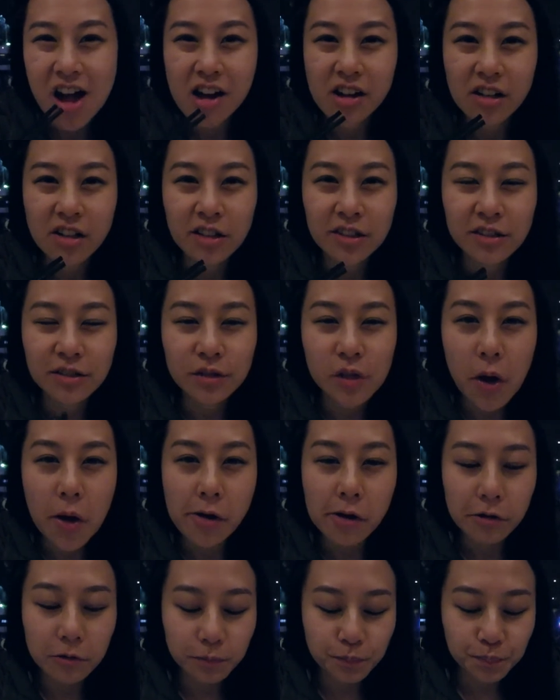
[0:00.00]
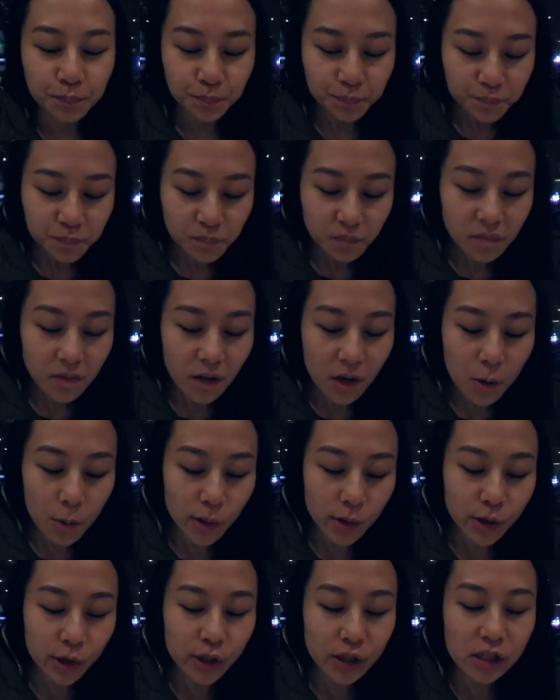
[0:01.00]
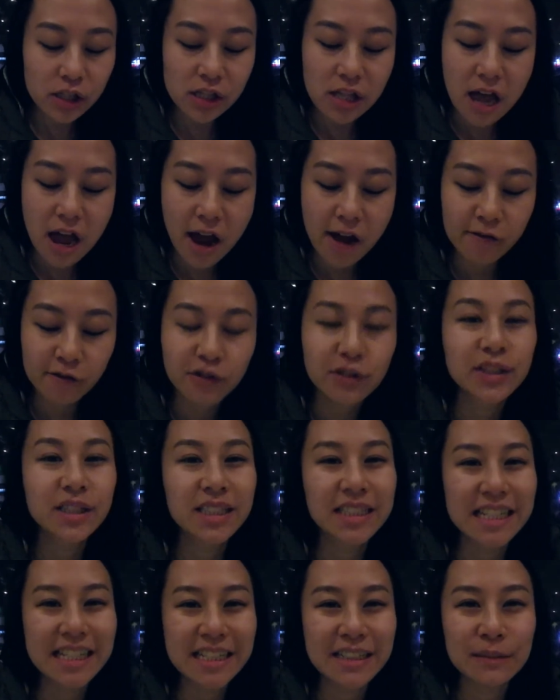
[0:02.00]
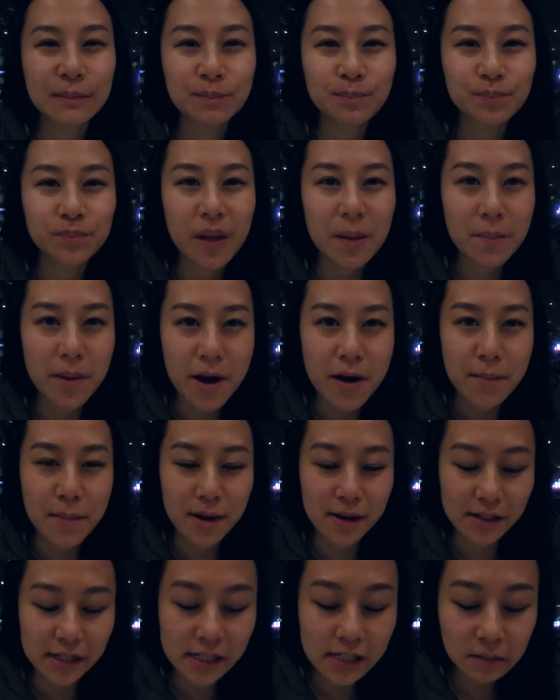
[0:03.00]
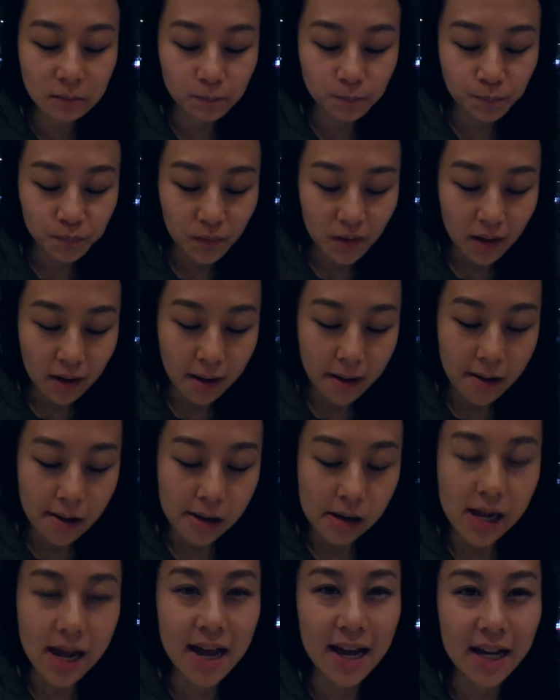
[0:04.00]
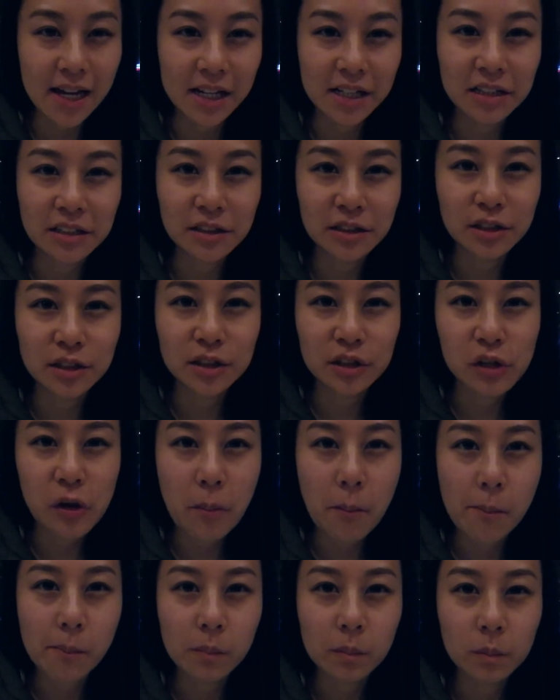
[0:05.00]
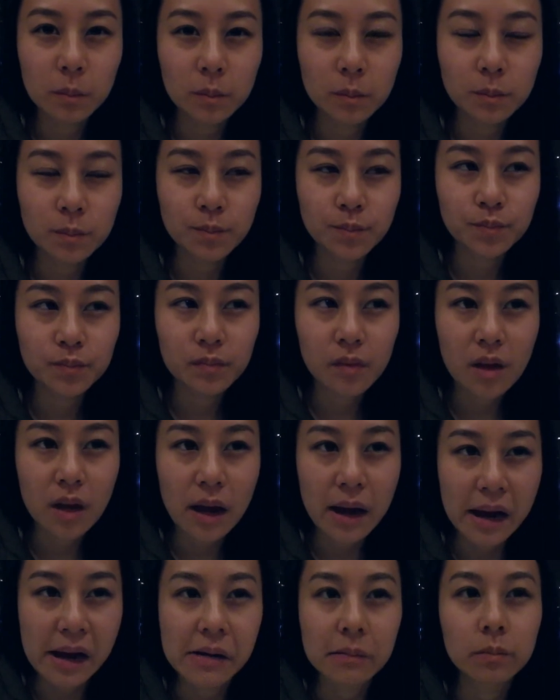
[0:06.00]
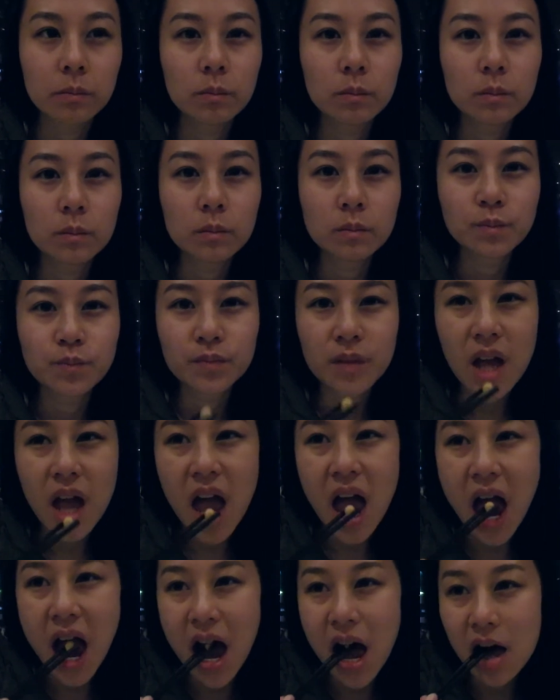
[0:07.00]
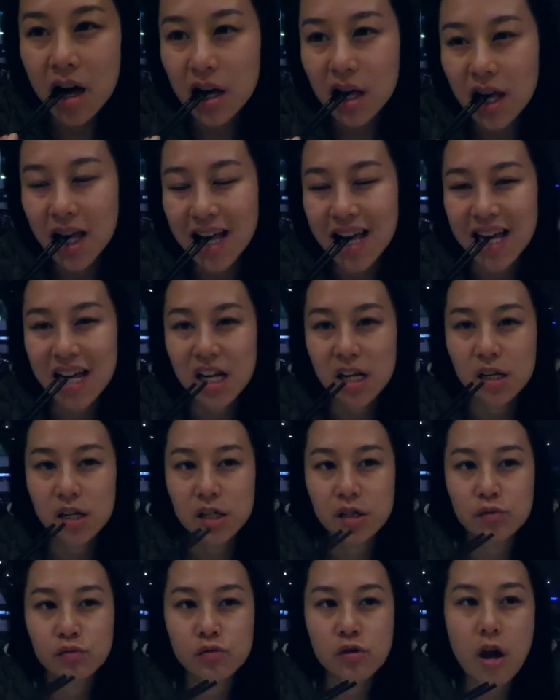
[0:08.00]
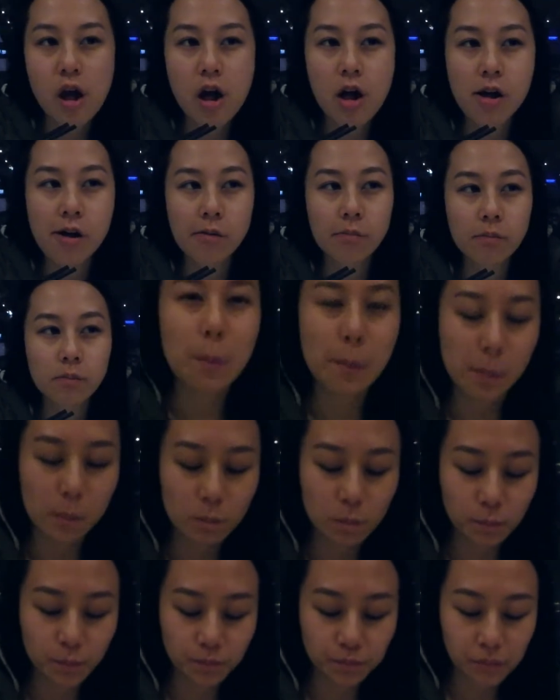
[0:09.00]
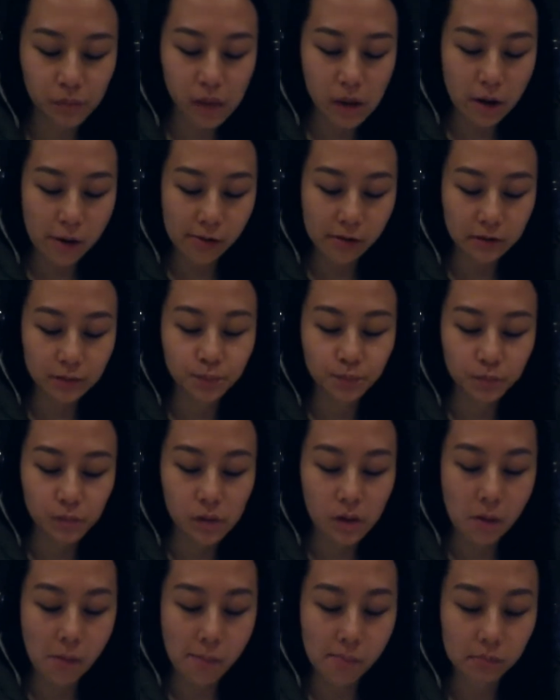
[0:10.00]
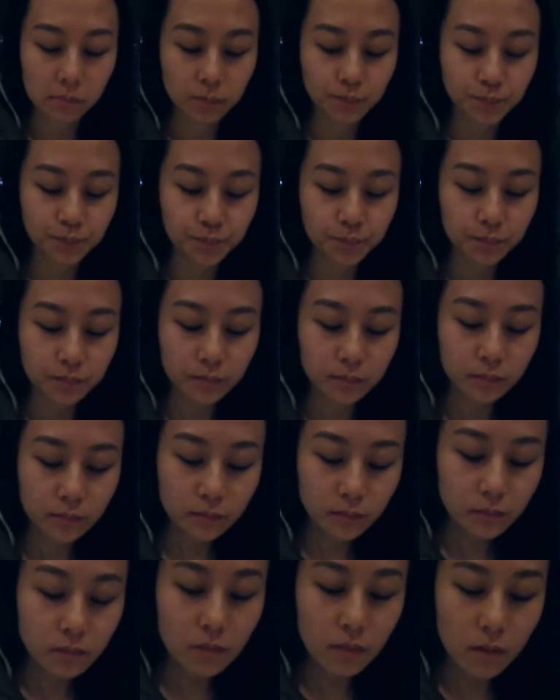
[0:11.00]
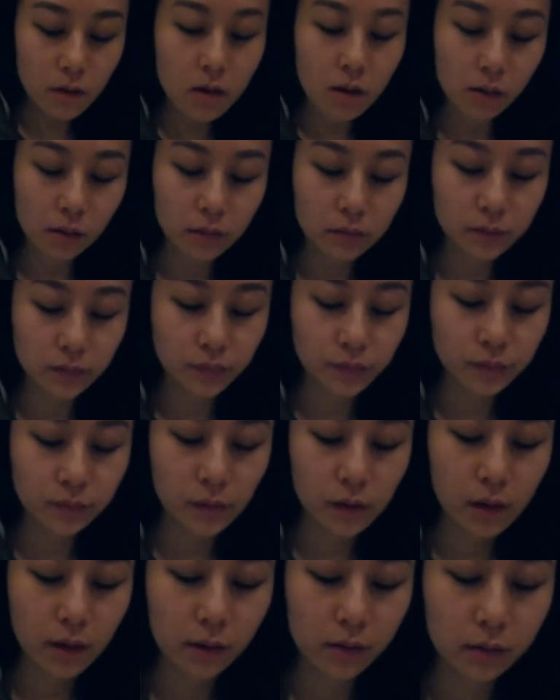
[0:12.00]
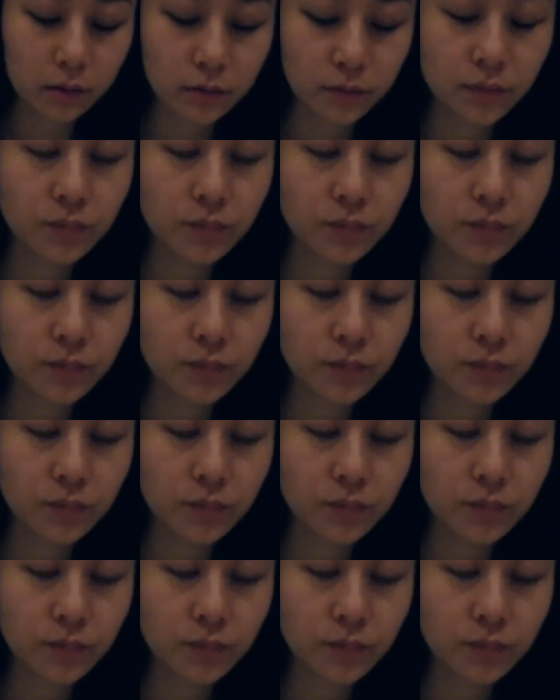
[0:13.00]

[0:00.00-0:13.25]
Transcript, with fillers: What do we get? we got a lime steamed barramundi. With shallot and ginger. Hi. And um, garlic vegetables and rice. Just something simple.